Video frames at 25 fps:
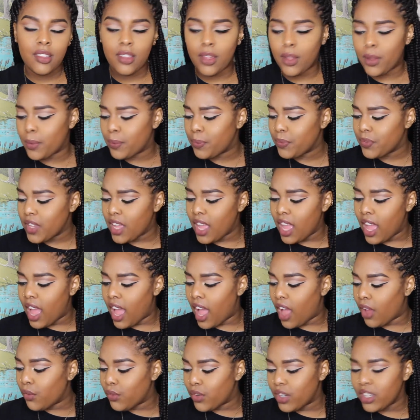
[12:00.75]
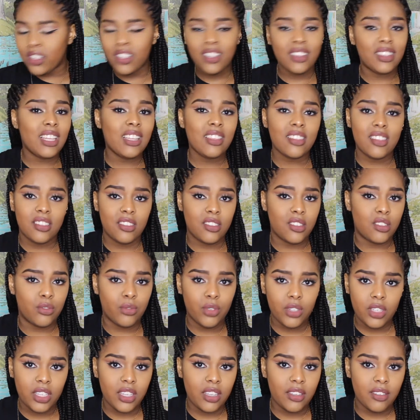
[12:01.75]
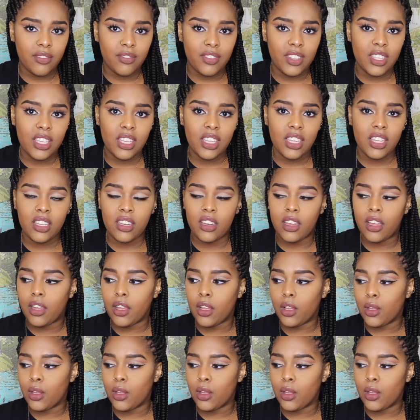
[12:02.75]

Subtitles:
So I really think this is really convenient.